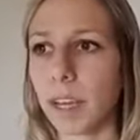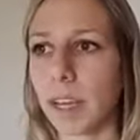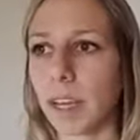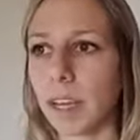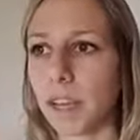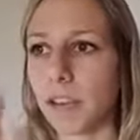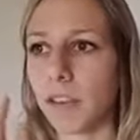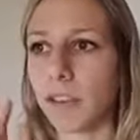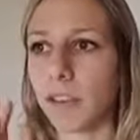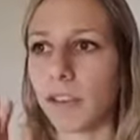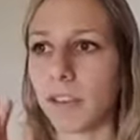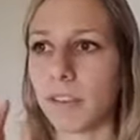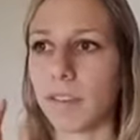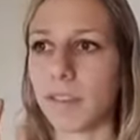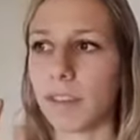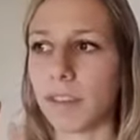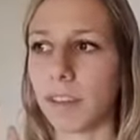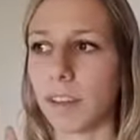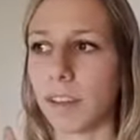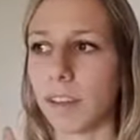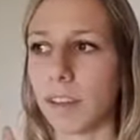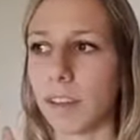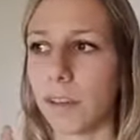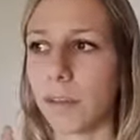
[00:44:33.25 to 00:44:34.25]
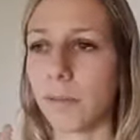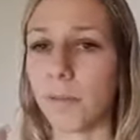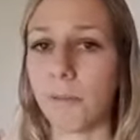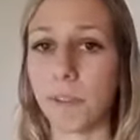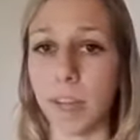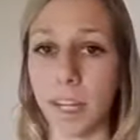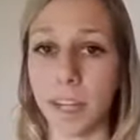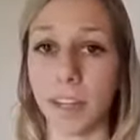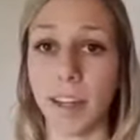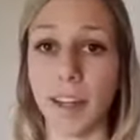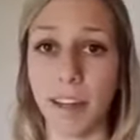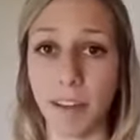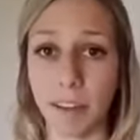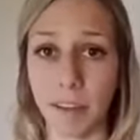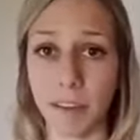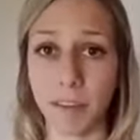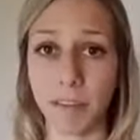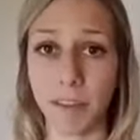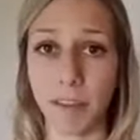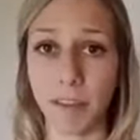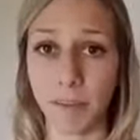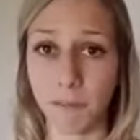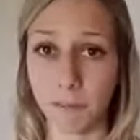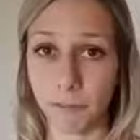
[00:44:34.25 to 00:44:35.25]
you feel it. You
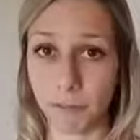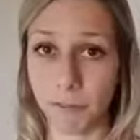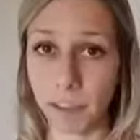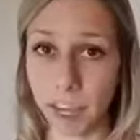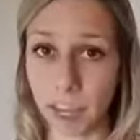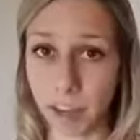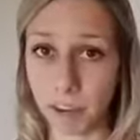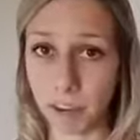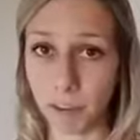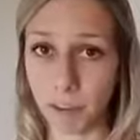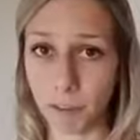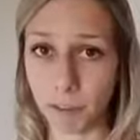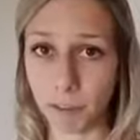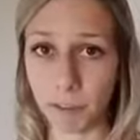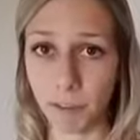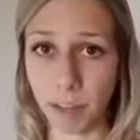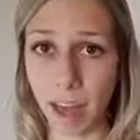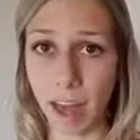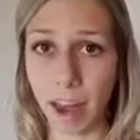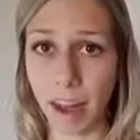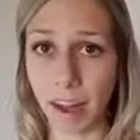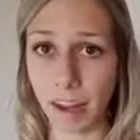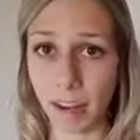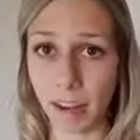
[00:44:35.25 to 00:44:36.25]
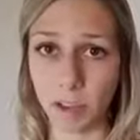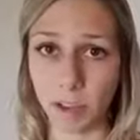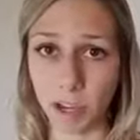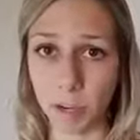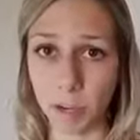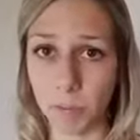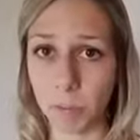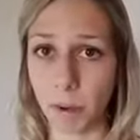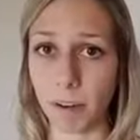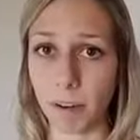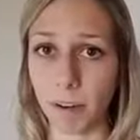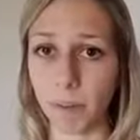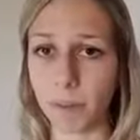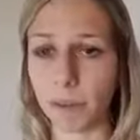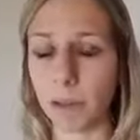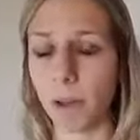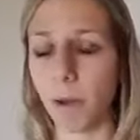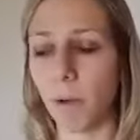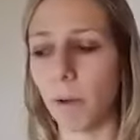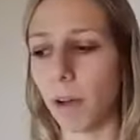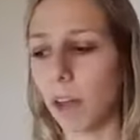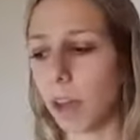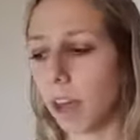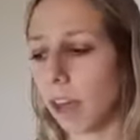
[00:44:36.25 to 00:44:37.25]
can feel that energy balled up. So